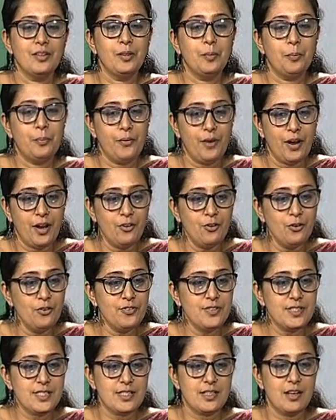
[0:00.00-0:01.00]
The Prayer
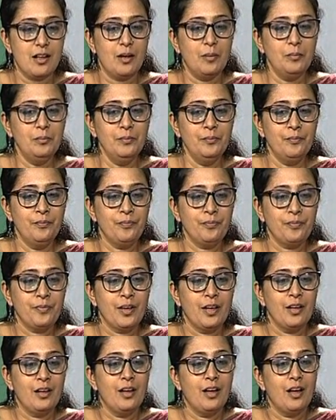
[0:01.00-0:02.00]
of Islam,
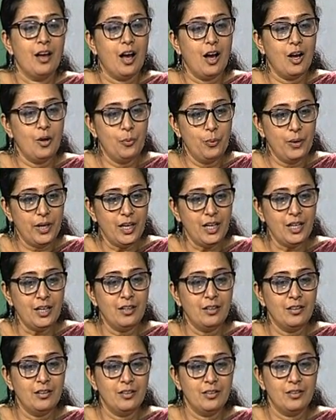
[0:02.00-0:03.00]

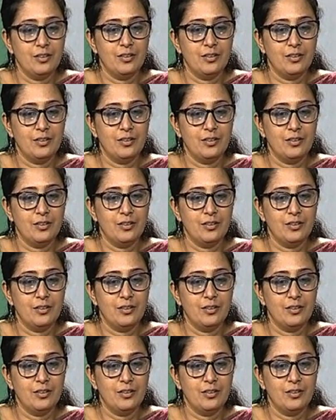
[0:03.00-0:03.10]
Awake,